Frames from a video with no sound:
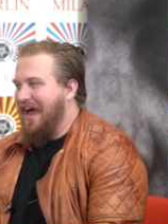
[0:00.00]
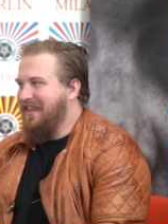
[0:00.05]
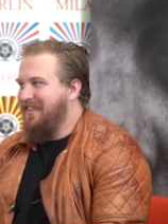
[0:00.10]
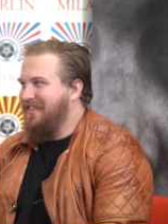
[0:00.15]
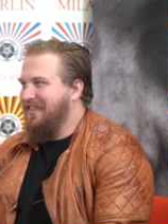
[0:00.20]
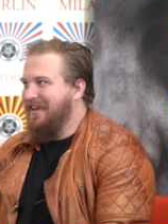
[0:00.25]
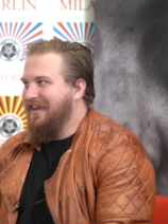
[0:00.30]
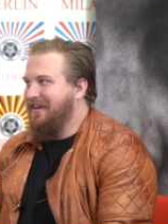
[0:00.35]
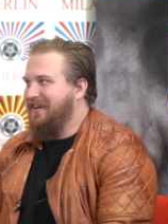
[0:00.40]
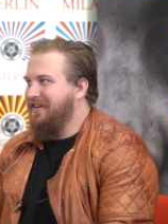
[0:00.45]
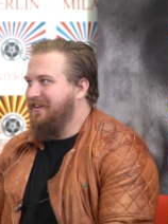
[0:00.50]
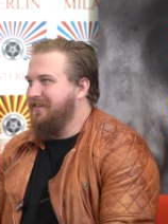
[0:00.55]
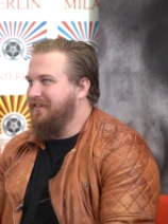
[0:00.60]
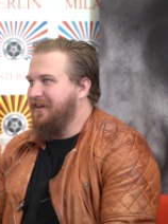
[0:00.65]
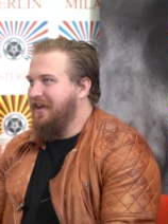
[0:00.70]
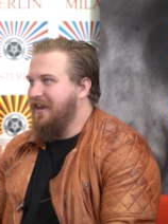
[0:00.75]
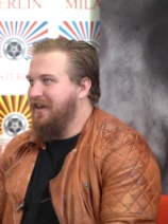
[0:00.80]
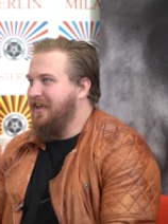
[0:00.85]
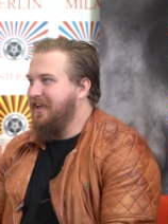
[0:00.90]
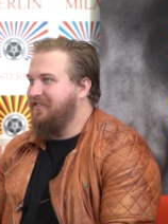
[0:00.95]
I think,
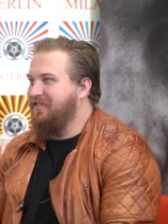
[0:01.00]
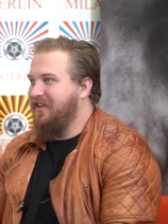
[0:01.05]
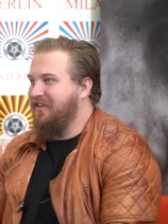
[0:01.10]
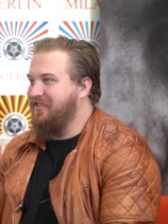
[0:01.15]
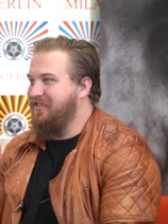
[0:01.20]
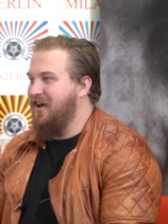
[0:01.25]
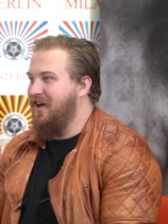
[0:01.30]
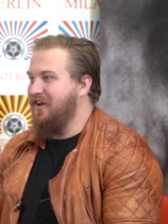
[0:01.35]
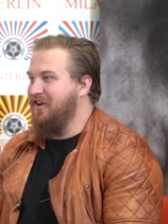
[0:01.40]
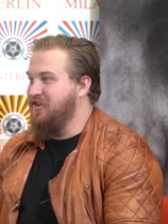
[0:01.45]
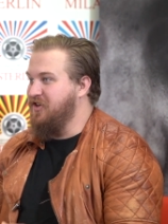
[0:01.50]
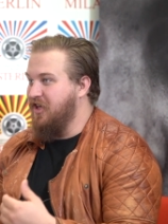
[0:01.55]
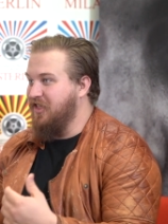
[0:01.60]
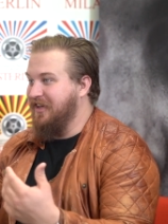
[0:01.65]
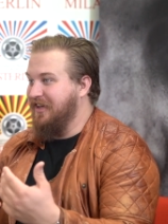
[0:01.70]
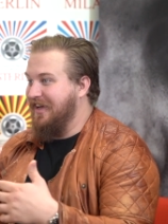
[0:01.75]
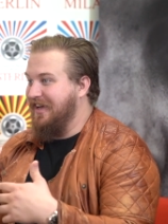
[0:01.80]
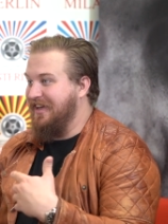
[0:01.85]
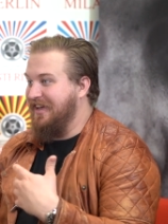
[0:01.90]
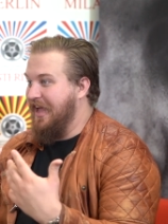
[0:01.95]
and it's not
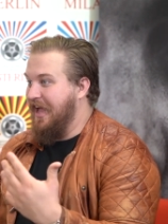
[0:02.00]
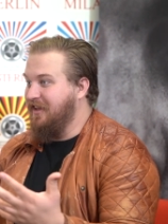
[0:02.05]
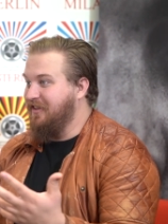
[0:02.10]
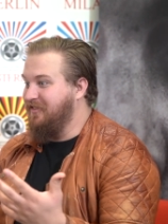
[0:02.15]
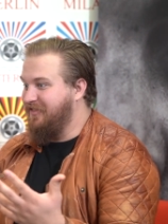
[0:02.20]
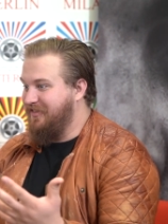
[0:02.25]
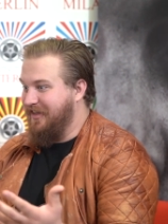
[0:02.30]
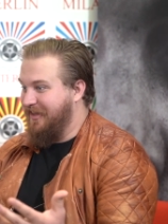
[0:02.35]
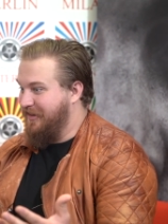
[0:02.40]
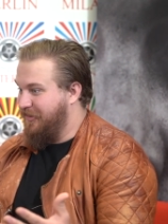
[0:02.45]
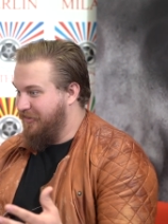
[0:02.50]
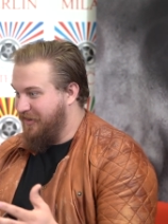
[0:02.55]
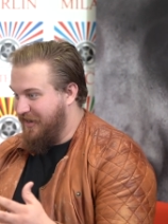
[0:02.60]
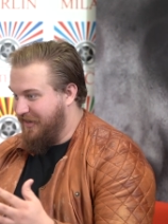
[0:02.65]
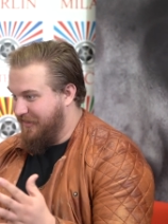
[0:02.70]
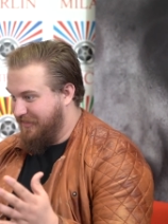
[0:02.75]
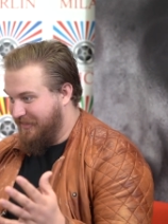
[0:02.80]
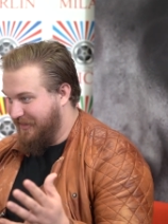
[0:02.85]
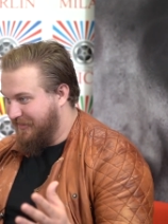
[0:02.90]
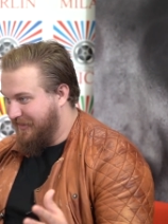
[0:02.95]
nothing against it or
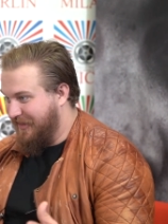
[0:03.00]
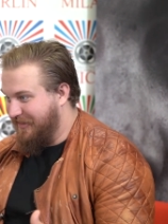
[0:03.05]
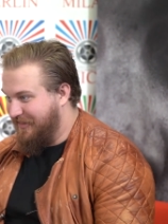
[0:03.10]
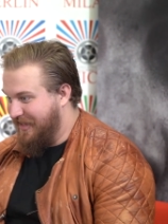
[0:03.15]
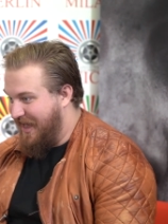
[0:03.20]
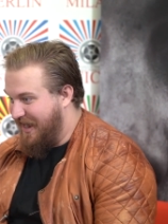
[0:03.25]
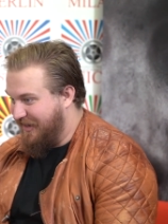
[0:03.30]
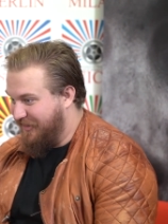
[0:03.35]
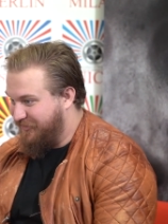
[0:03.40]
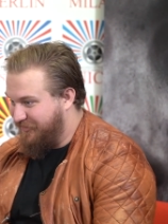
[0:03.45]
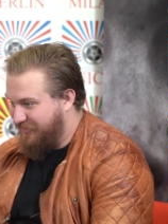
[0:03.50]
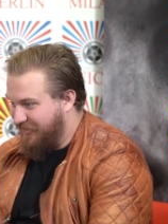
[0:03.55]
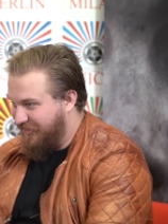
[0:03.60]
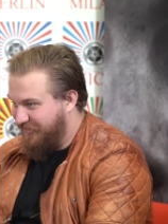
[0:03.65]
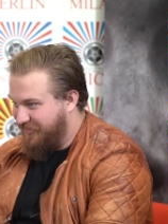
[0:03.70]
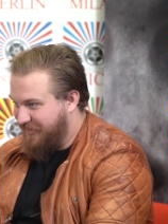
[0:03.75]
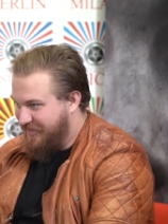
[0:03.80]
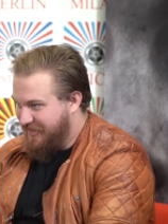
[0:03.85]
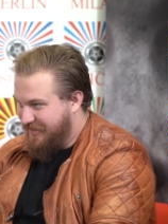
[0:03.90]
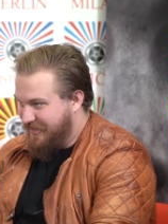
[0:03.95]
anything like that. It's
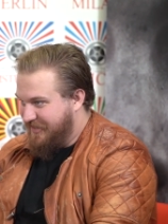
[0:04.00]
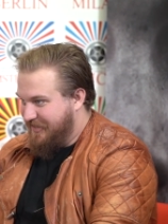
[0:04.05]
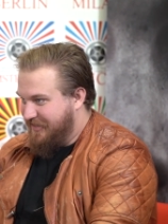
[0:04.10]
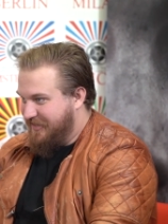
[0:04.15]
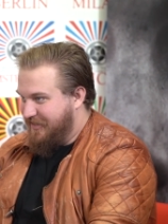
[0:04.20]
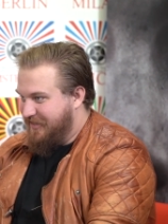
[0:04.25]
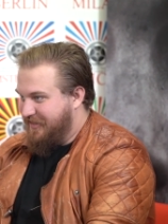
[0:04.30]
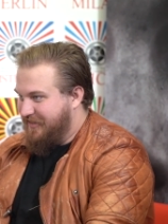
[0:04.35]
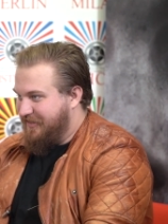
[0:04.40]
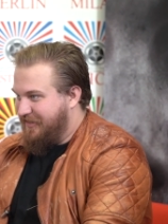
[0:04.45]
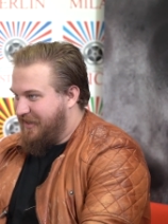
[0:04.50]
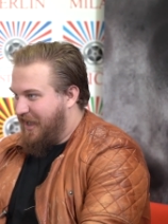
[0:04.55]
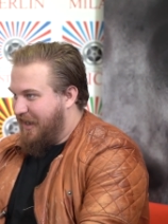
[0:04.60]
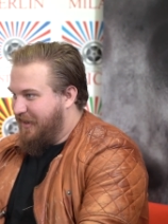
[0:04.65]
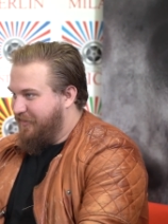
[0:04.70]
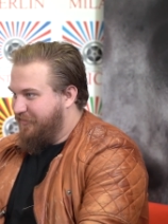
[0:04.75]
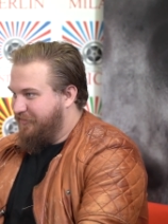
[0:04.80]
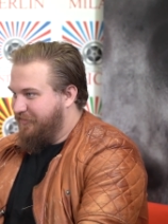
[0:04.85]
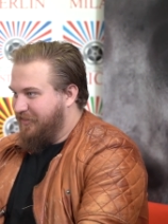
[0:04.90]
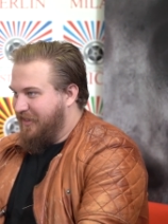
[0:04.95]
just
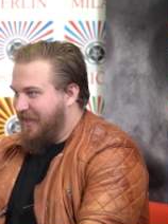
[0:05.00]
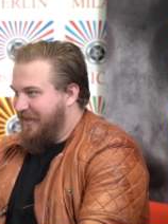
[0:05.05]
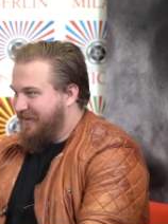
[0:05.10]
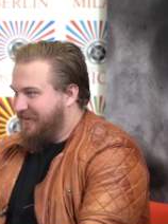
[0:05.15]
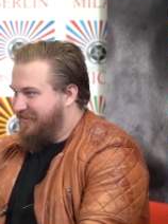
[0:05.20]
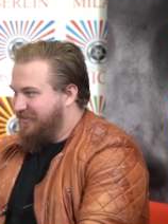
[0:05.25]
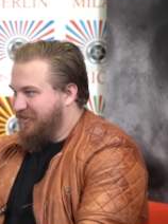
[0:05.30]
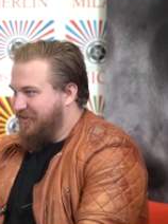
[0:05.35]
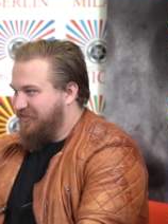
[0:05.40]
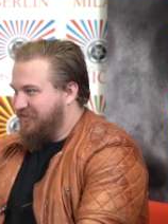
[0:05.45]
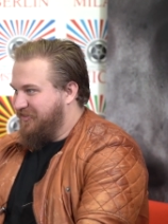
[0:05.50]
kind of like